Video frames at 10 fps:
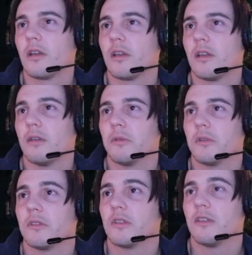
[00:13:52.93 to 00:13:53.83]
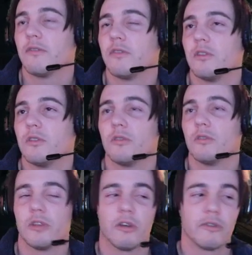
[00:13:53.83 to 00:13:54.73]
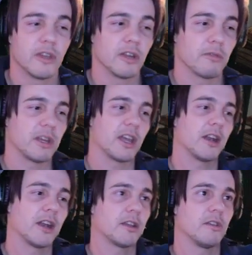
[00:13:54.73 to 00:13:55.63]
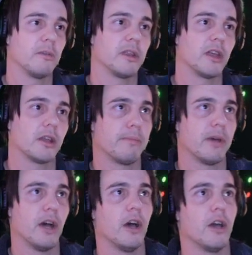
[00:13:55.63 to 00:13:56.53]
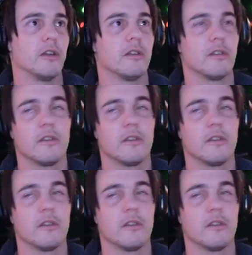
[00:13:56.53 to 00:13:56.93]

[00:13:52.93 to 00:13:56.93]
It will, you'll know if you get a reading on it, because it'll be like, behind.